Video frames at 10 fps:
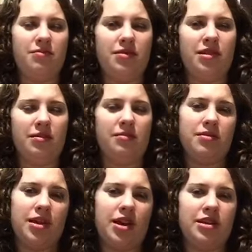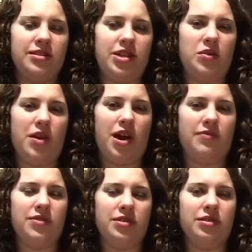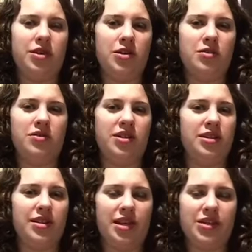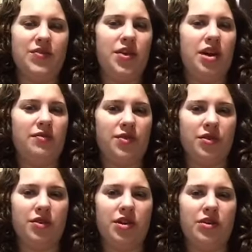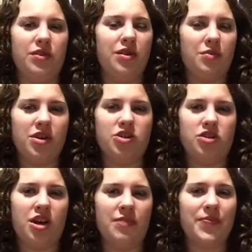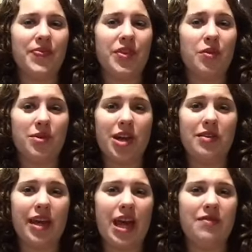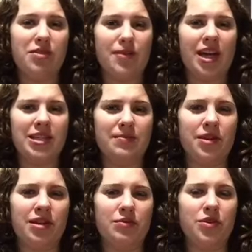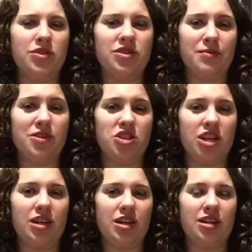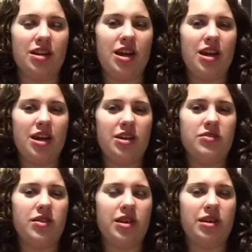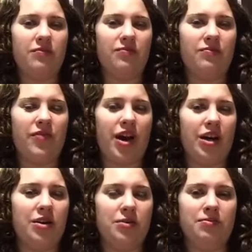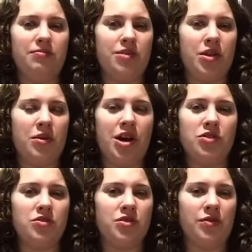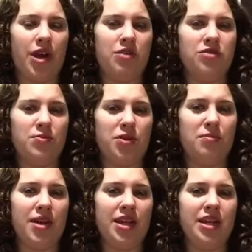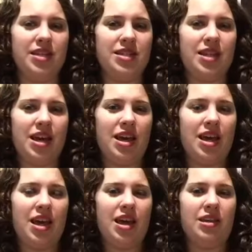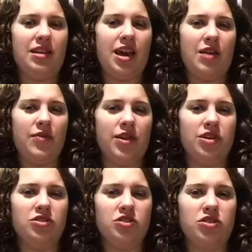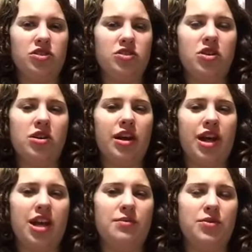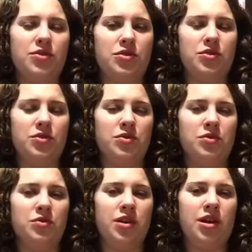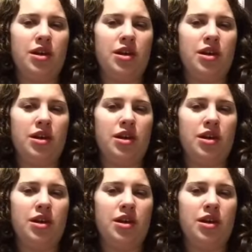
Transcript: the guns that you have to load and it takes forever and you get one shot. Well, now they have the Maxim gun, which is a machine gun. And so they can fire, hundreds of rounds per minute. And the Africans just aren't able to